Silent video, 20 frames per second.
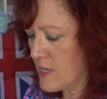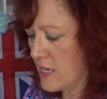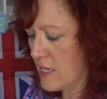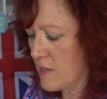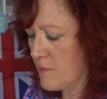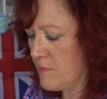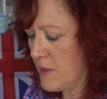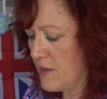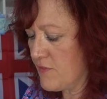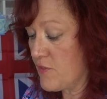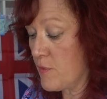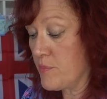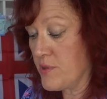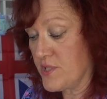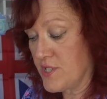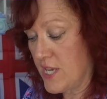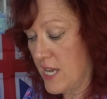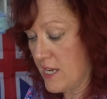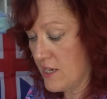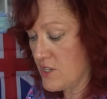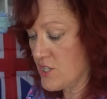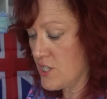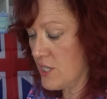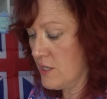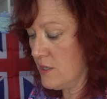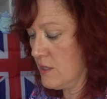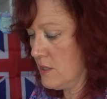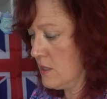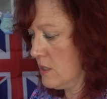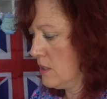It can be for
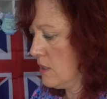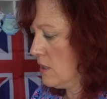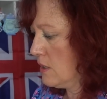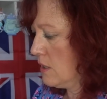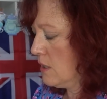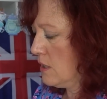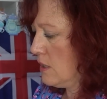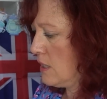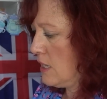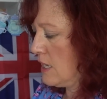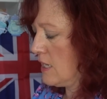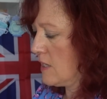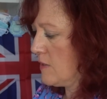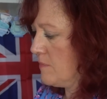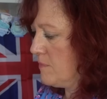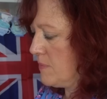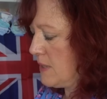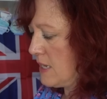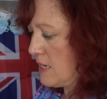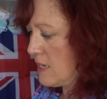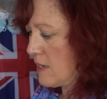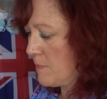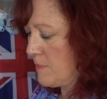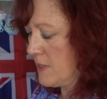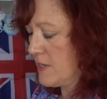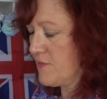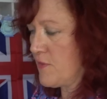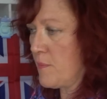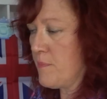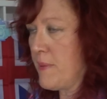protection. It can be a
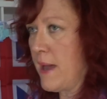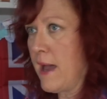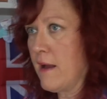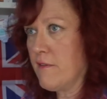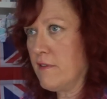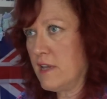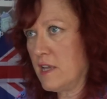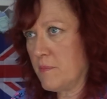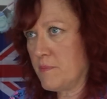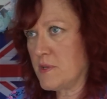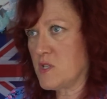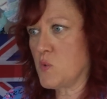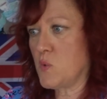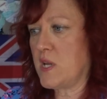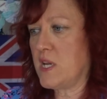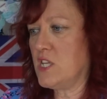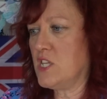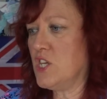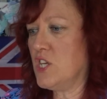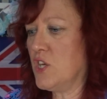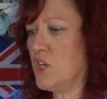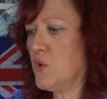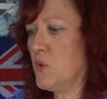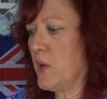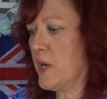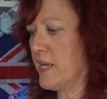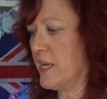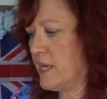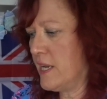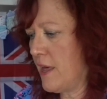bit of a barrier between you
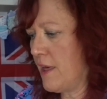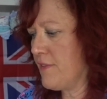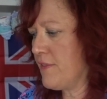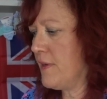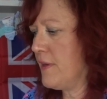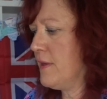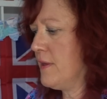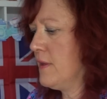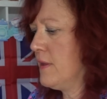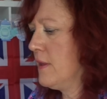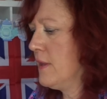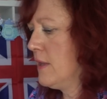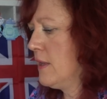and another.